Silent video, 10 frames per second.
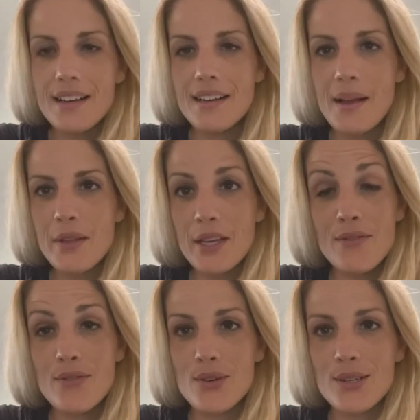I'm
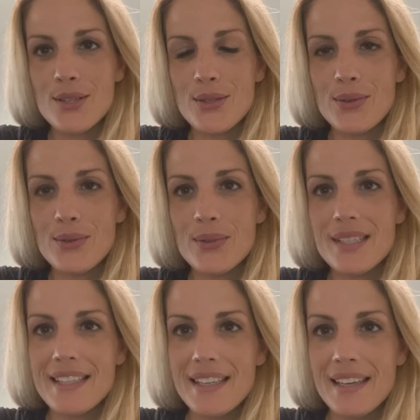looking forward
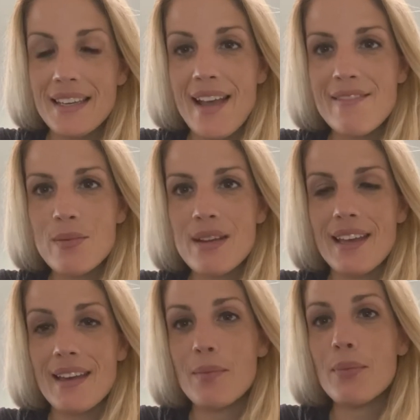to seeing everyone
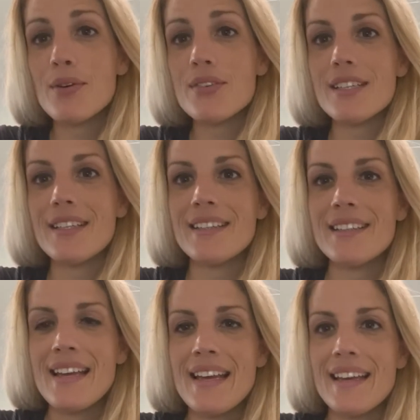again in
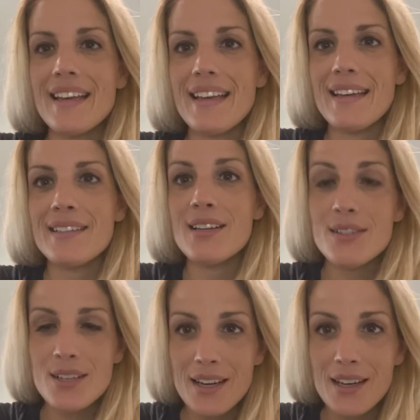person and
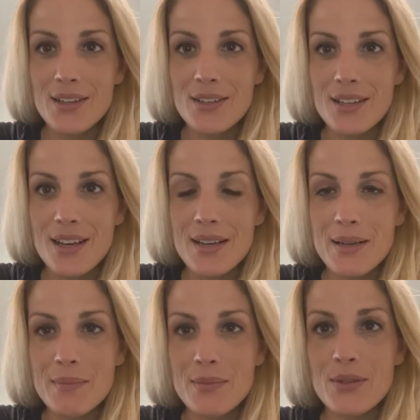not talking
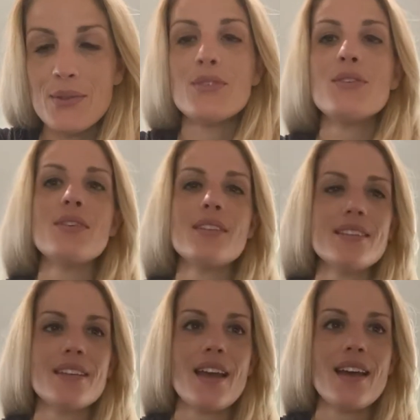to
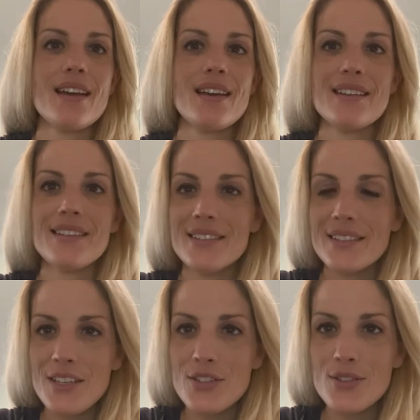students
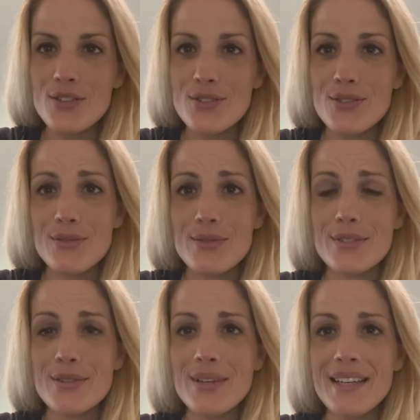and teachers through
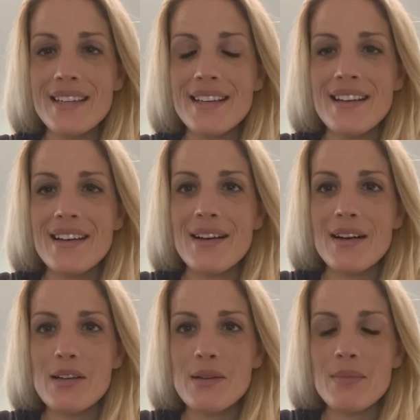a screen,
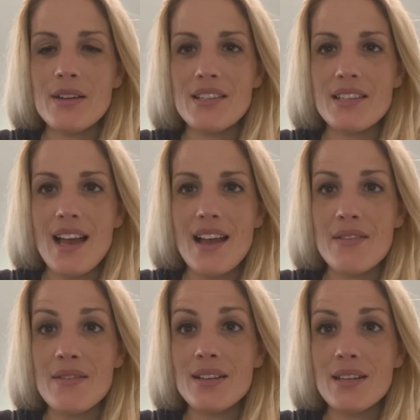and just
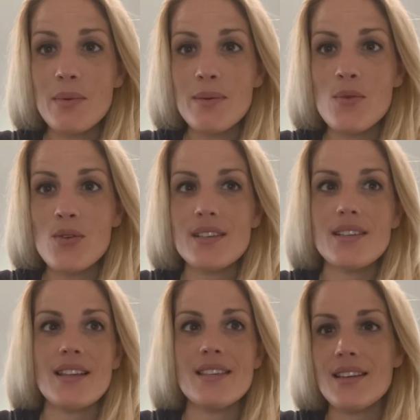have a little bit more
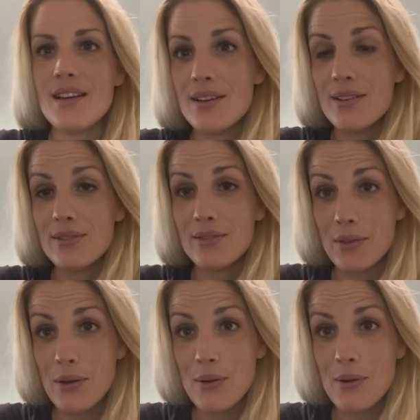sense of
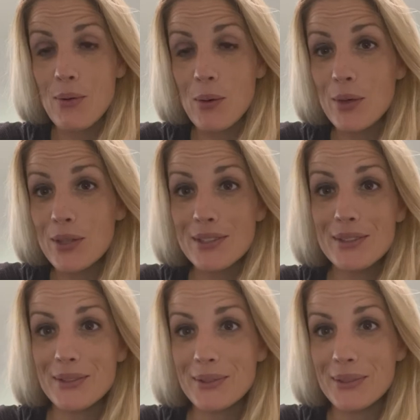normal
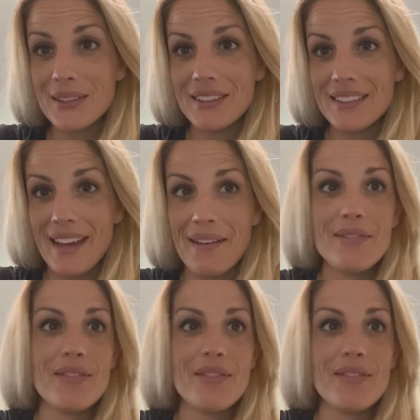school life.